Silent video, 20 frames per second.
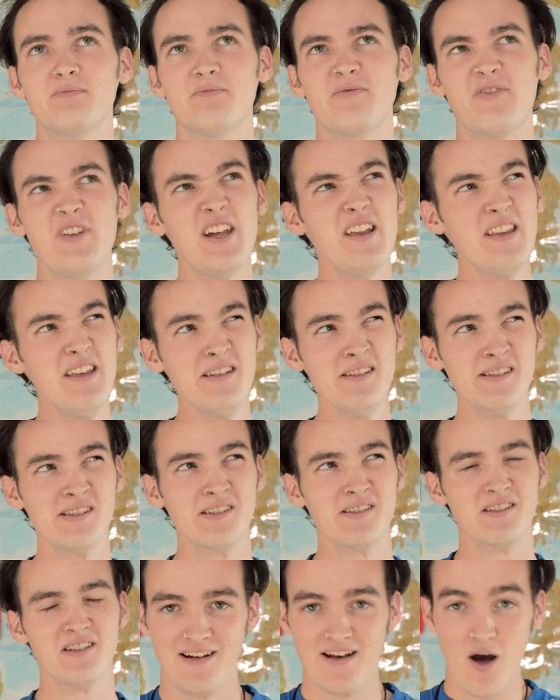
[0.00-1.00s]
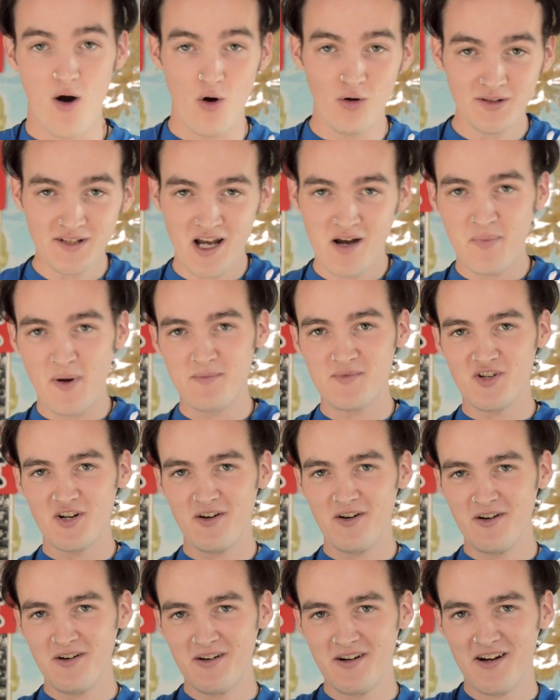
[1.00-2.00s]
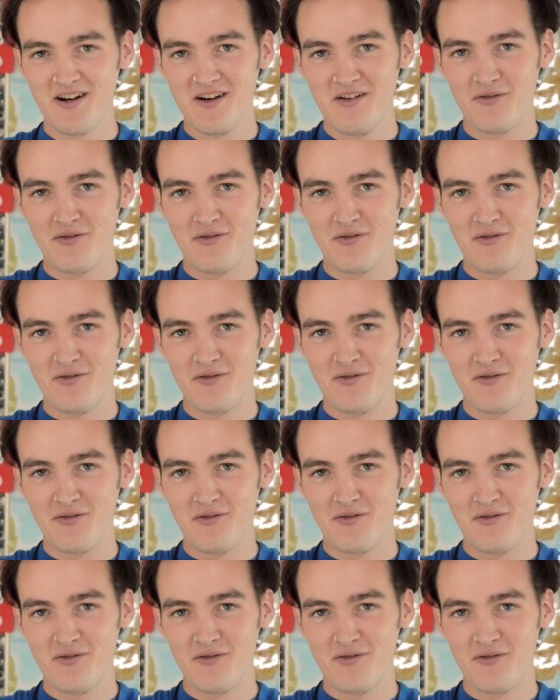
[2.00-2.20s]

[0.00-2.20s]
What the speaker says: feelings. Now hold up, I'm sure